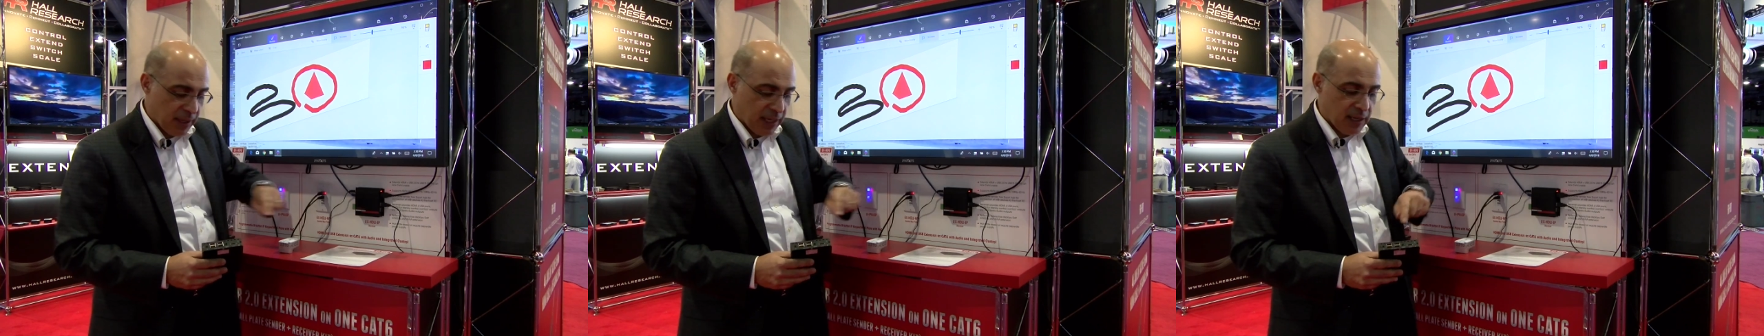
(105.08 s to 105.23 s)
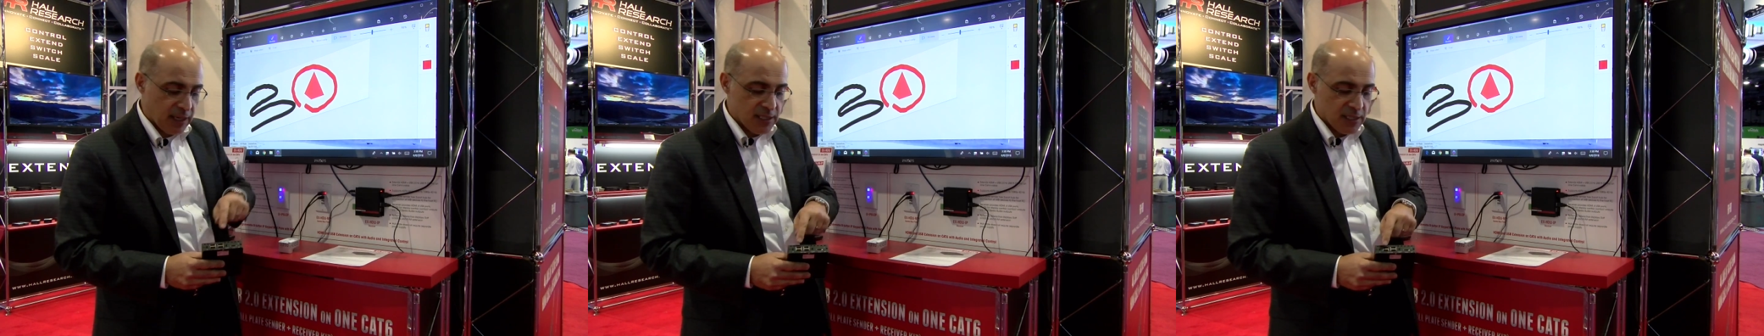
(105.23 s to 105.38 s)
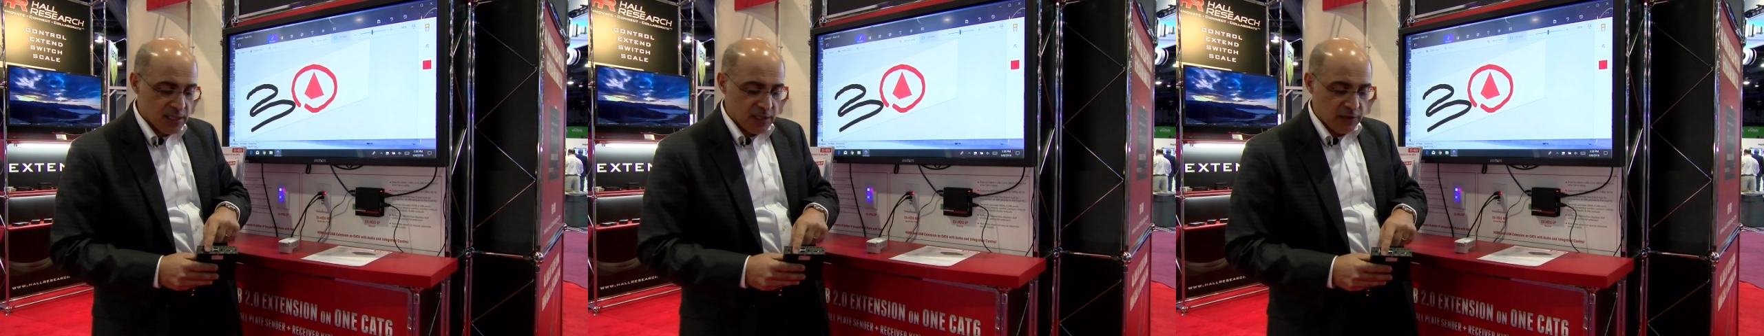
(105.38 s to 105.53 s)

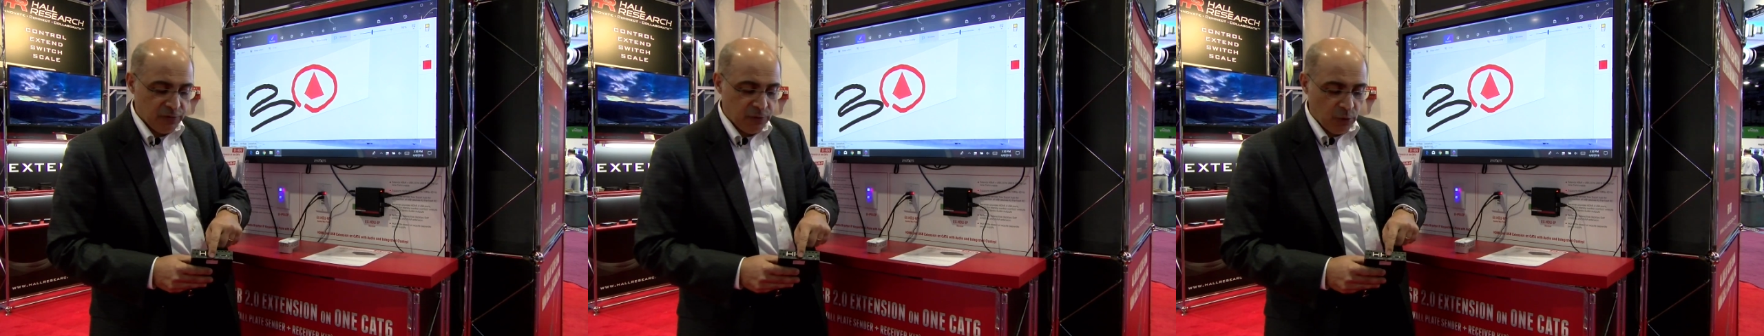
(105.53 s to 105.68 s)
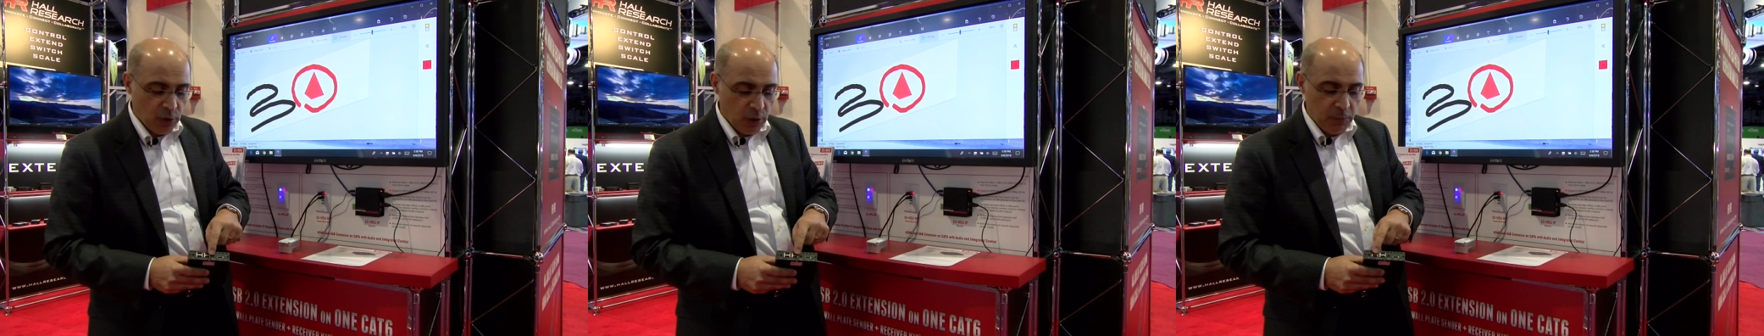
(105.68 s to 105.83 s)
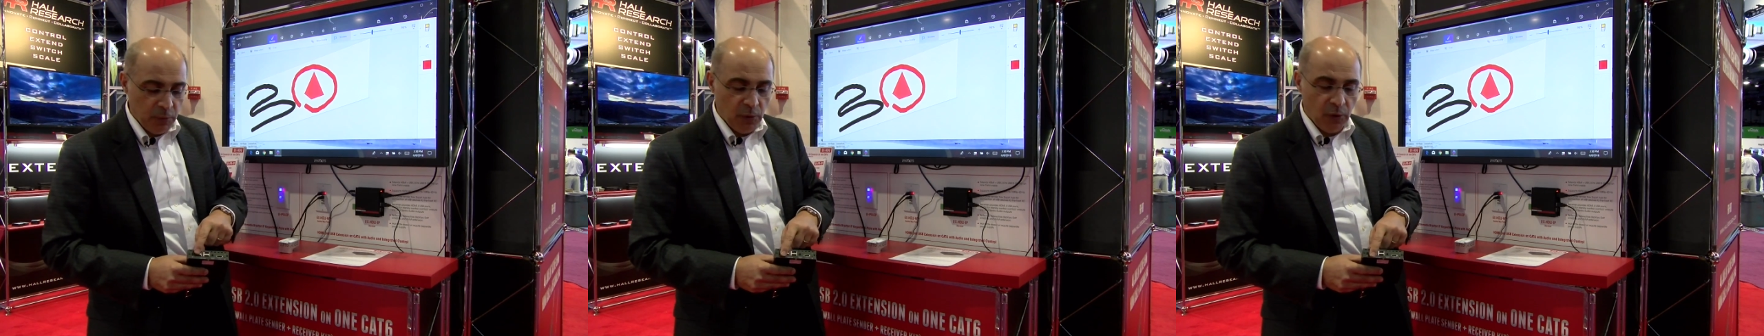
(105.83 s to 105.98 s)
because it's a
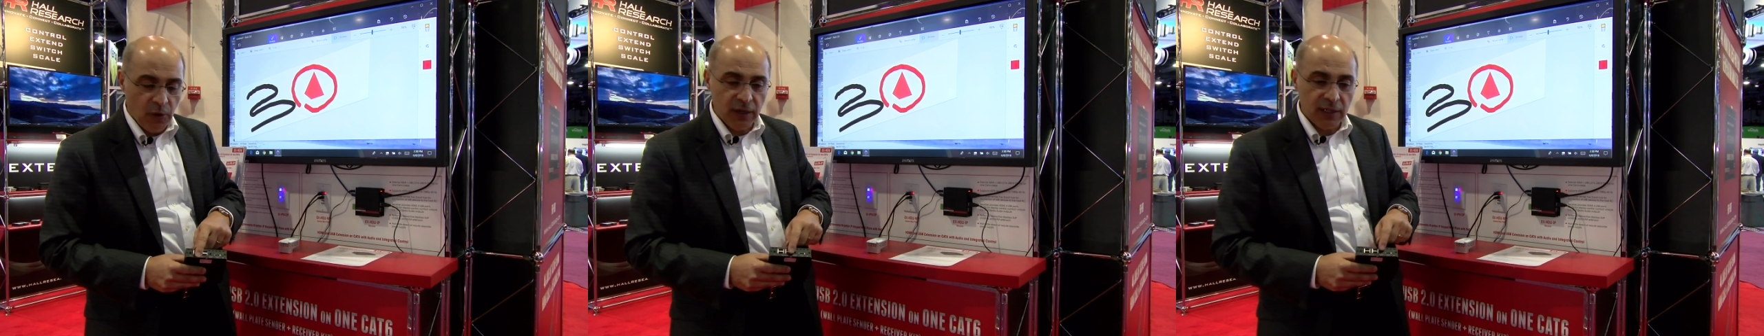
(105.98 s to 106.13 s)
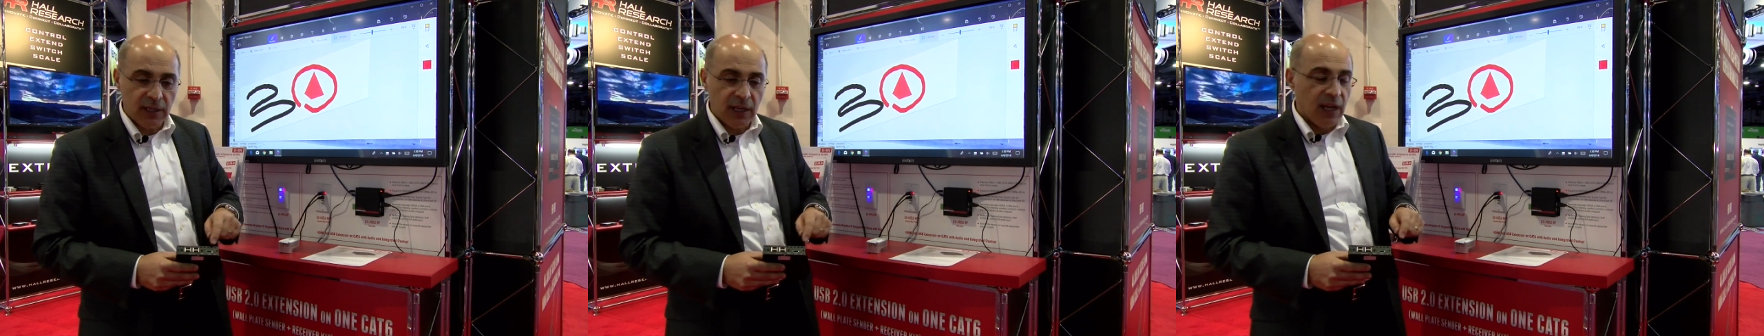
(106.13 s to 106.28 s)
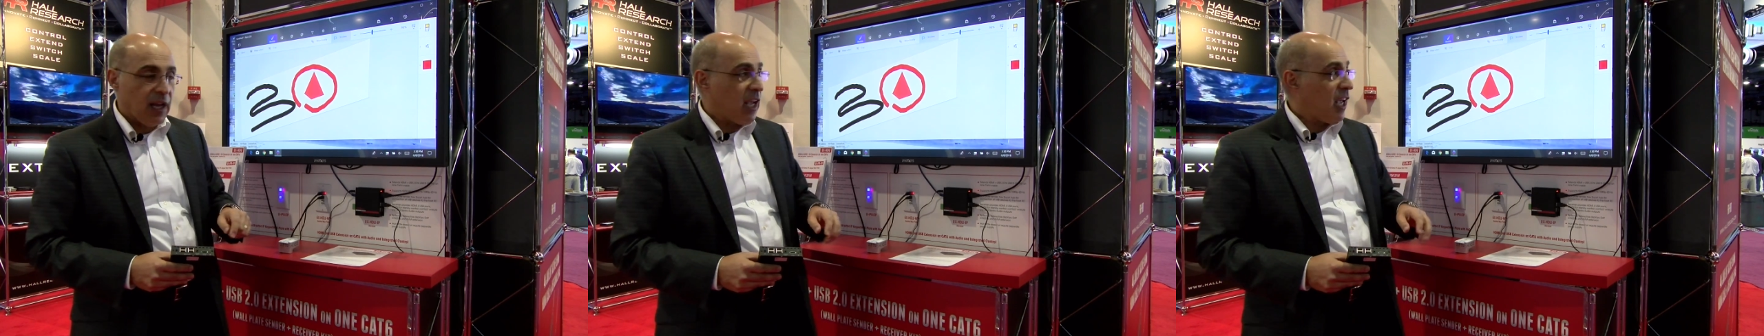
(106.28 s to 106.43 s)
four
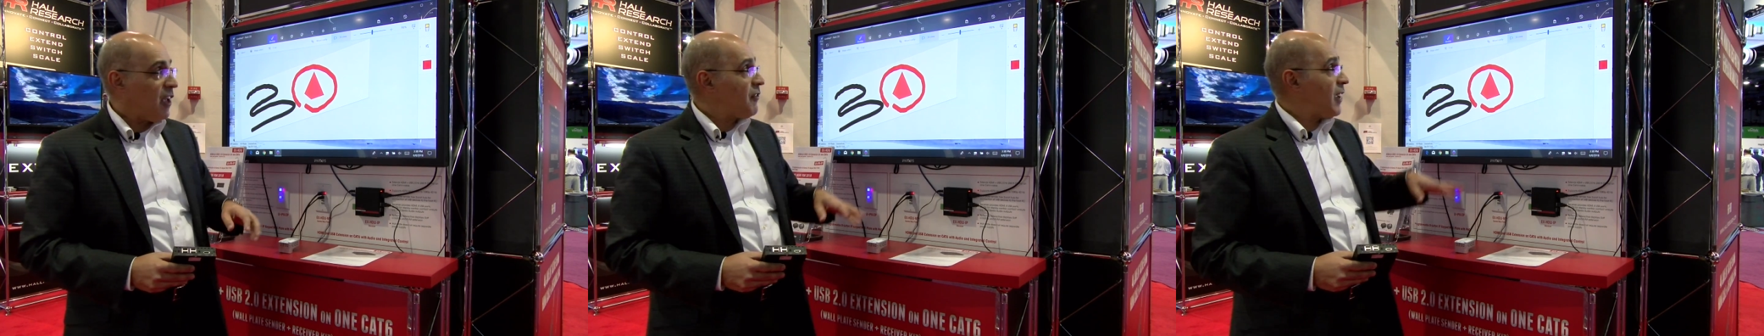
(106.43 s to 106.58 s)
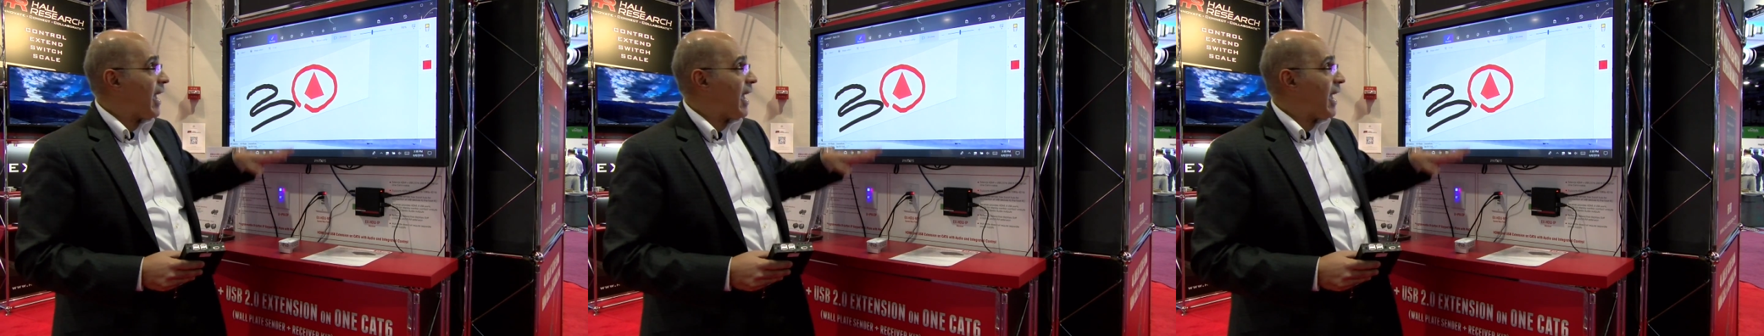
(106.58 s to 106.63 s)
port, if